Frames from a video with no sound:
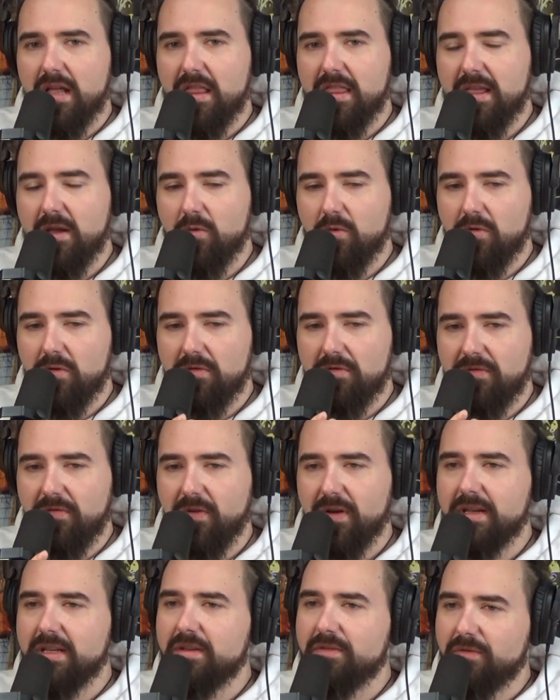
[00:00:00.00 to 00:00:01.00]
They were
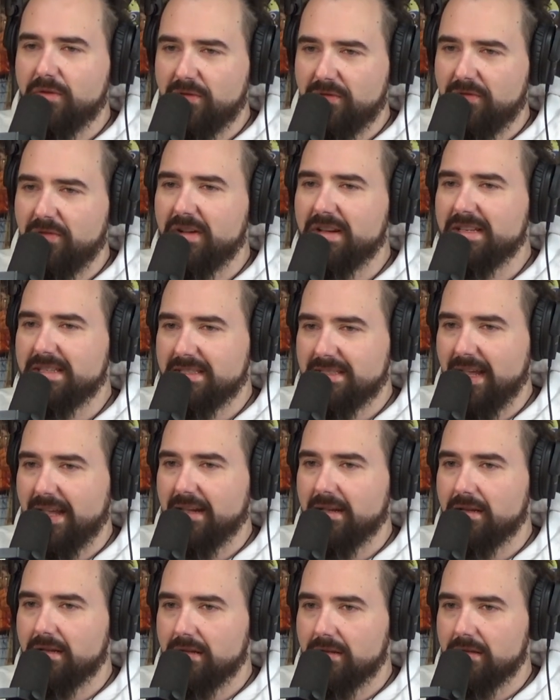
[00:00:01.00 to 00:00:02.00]
funny for funny's
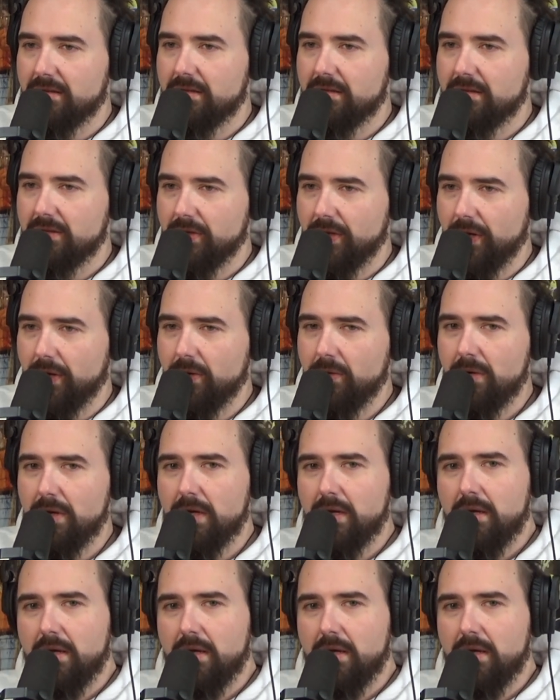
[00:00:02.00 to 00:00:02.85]
sake, you know.